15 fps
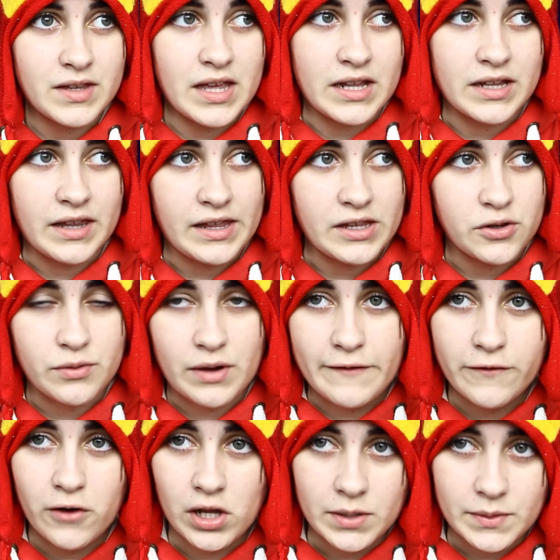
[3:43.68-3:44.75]
in like who I
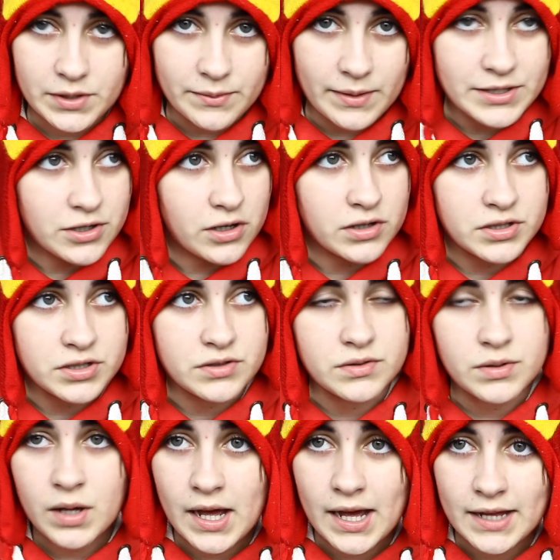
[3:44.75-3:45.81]
follow and who I talk to
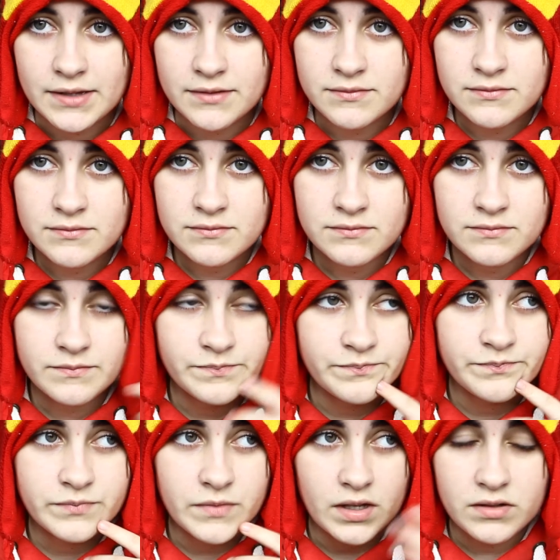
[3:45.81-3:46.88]
and
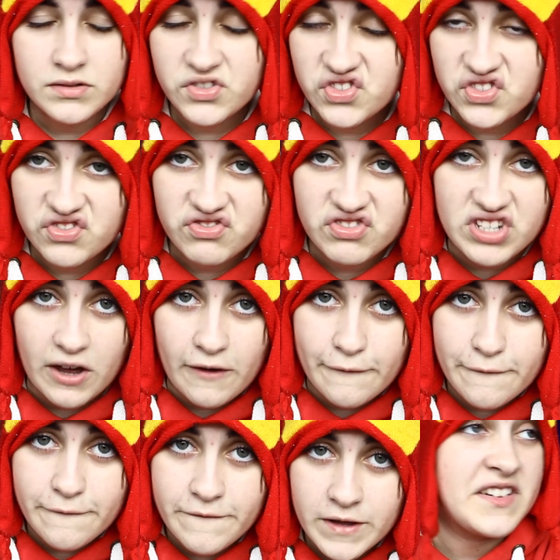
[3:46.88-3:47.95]
stuff.
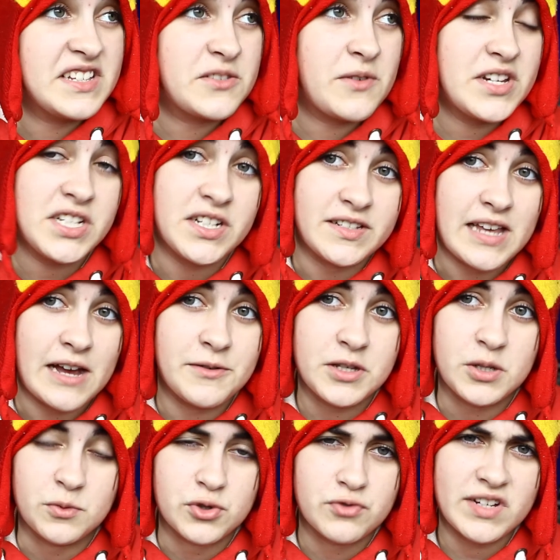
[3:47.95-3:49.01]
The next question is, how do
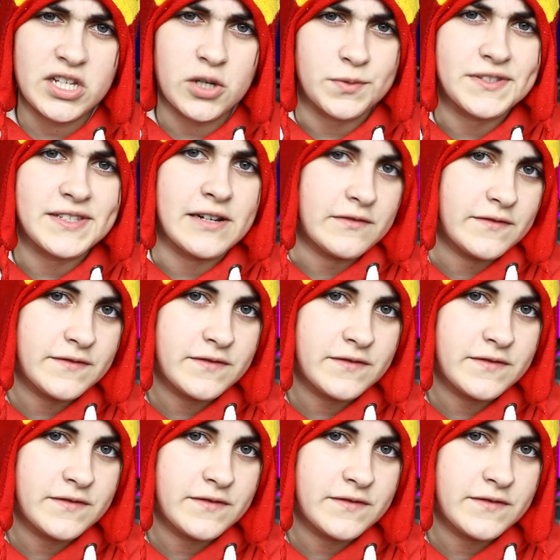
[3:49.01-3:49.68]
you treat yourself?